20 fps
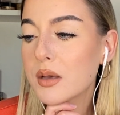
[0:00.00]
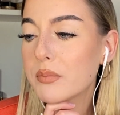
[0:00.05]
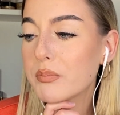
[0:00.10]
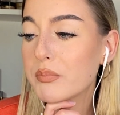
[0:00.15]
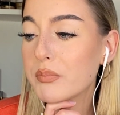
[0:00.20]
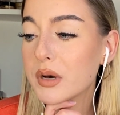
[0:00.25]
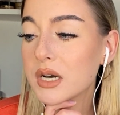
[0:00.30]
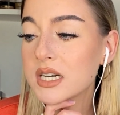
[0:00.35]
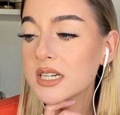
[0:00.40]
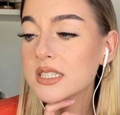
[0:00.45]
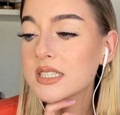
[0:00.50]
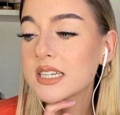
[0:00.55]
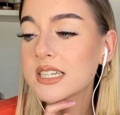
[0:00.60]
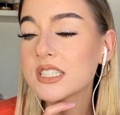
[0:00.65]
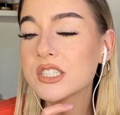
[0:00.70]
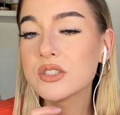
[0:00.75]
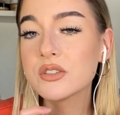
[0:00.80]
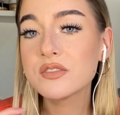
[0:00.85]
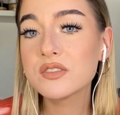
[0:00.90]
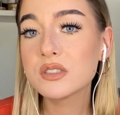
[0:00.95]
but I
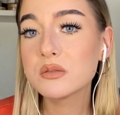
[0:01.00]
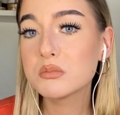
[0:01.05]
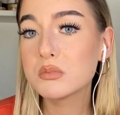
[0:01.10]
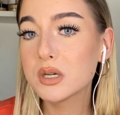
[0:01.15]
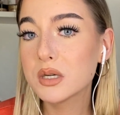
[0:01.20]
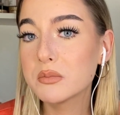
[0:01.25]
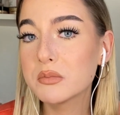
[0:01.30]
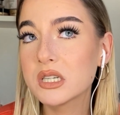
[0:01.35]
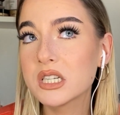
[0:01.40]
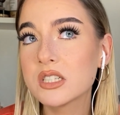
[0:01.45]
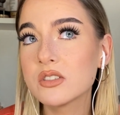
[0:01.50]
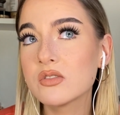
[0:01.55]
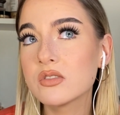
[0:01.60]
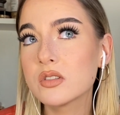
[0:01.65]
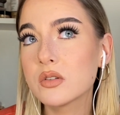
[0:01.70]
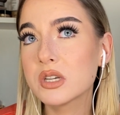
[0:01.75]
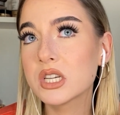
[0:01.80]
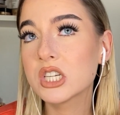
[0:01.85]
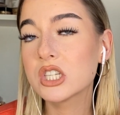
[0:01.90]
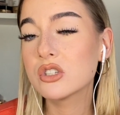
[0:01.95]
do have some pumpkins, so
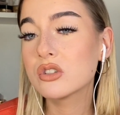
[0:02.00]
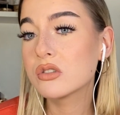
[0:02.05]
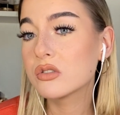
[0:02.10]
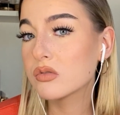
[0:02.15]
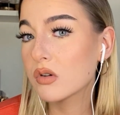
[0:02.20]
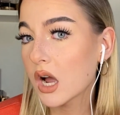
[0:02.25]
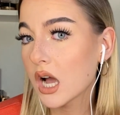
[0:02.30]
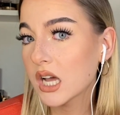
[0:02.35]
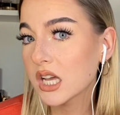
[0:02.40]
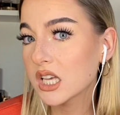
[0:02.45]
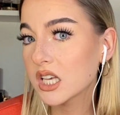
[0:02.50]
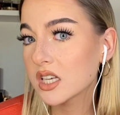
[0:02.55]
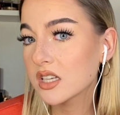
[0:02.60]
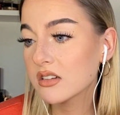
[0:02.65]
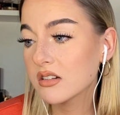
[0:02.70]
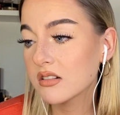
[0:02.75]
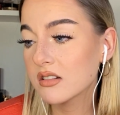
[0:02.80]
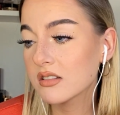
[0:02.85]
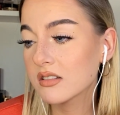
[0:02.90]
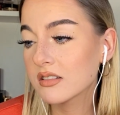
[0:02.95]
I can try
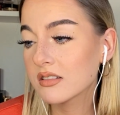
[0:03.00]
it,